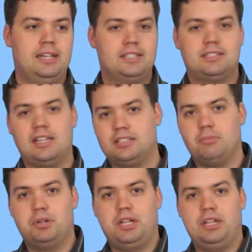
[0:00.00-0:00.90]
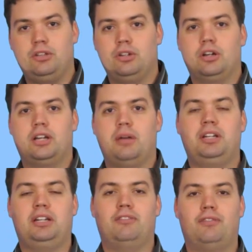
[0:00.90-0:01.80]
say, somebody,
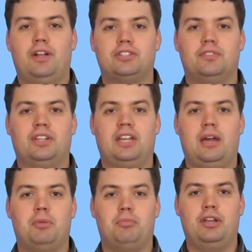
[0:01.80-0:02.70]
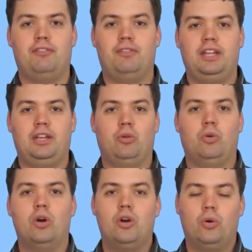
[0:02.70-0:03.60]
coming in front of the camera briefly
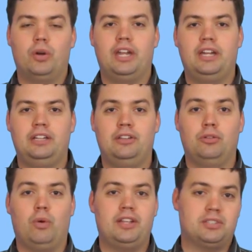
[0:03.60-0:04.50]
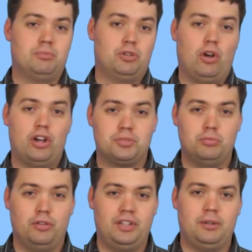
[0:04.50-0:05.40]
or getting in the way, some grass
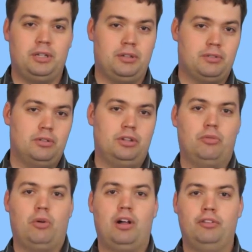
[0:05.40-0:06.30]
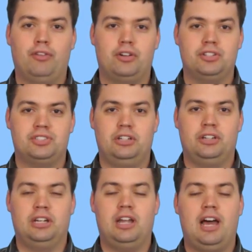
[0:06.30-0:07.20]
moving in, while you're focusing
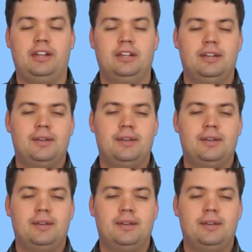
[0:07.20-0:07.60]
on a lion.